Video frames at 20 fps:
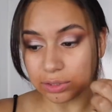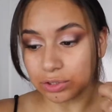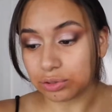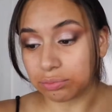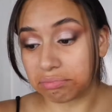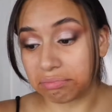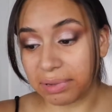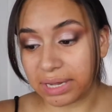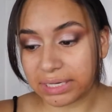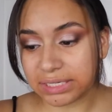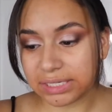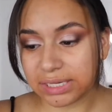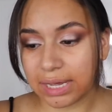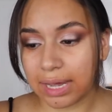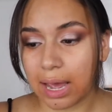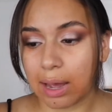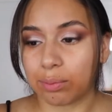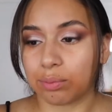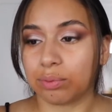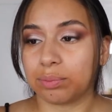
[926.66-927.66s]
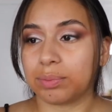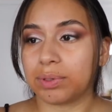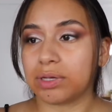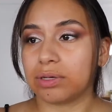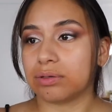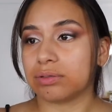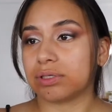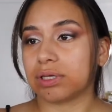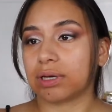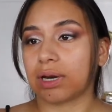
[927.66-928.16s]
to mix it, I will be
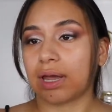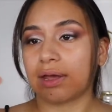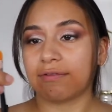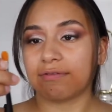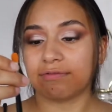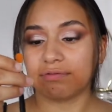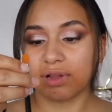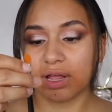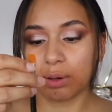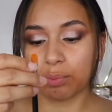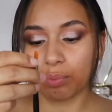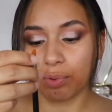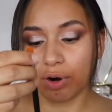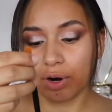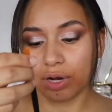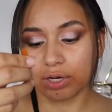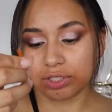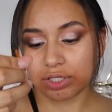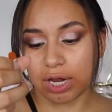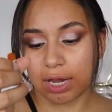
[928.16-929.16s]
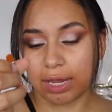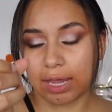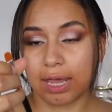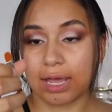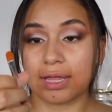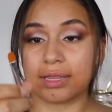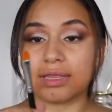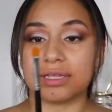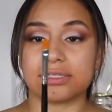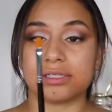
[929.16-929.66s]
using a flat brush.
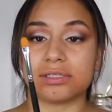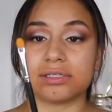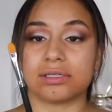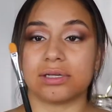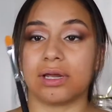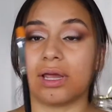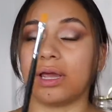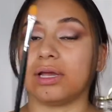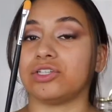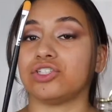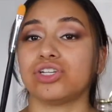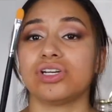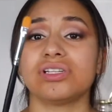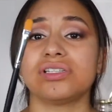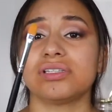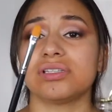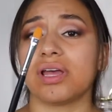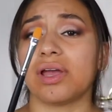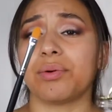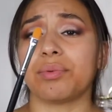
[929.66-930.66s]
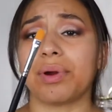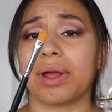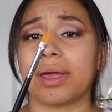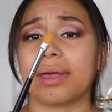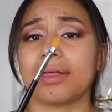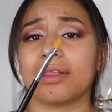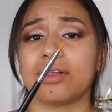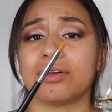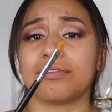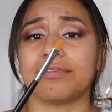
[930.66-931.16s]
Again, this is just a
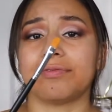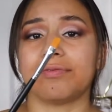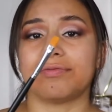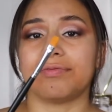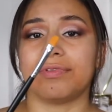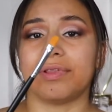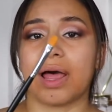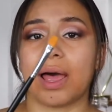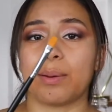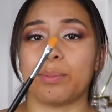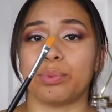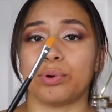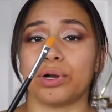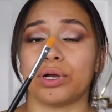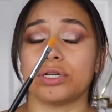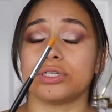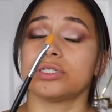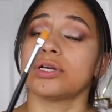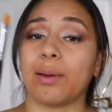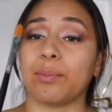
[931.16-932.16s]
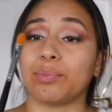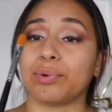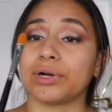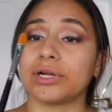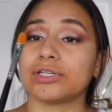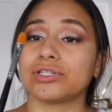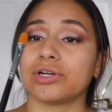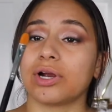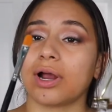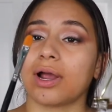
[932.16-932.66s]
regular flat brush. I'm pretty
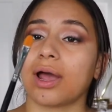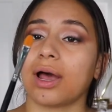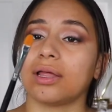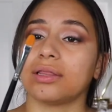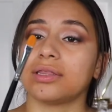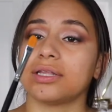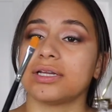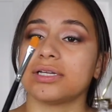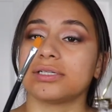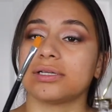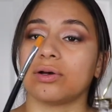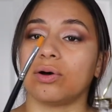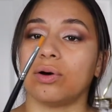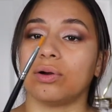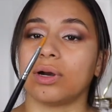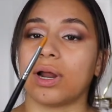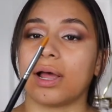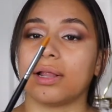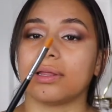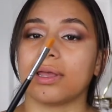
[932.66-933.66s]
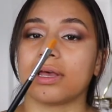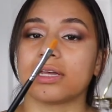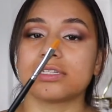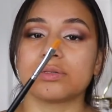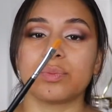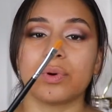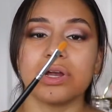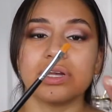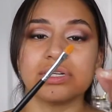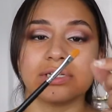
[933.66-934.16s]
sure I got this on
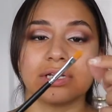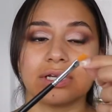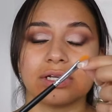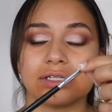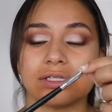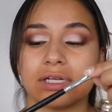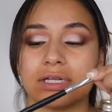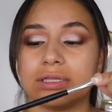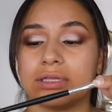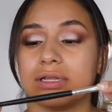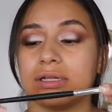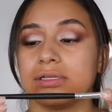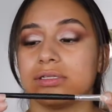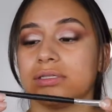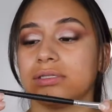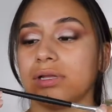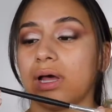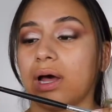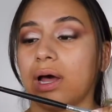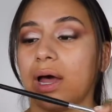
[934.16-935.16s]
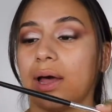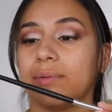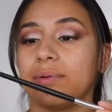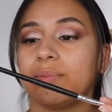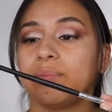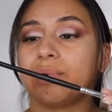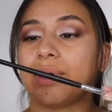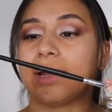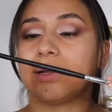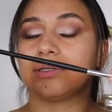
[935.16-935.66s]
AliExpress because it does not have a
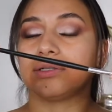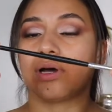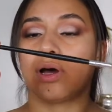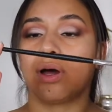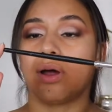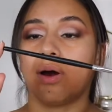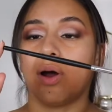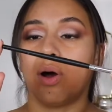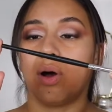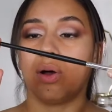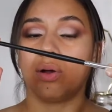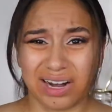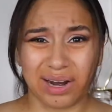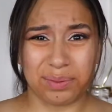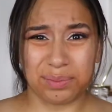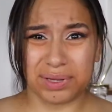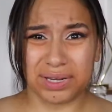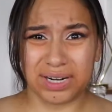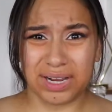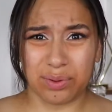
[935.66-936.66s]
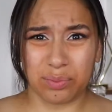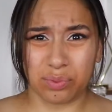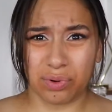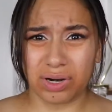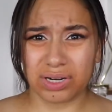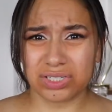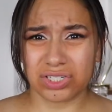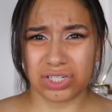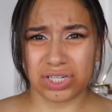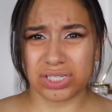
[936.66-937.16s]
brand at all. And I mean, it
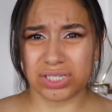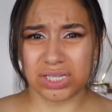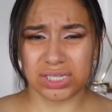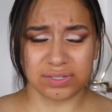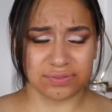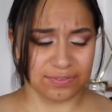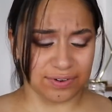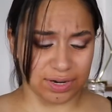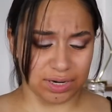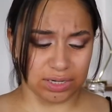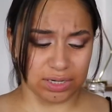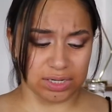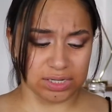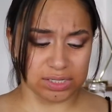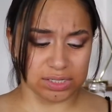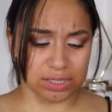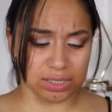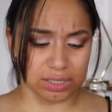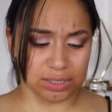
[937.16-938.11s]
works just as fine as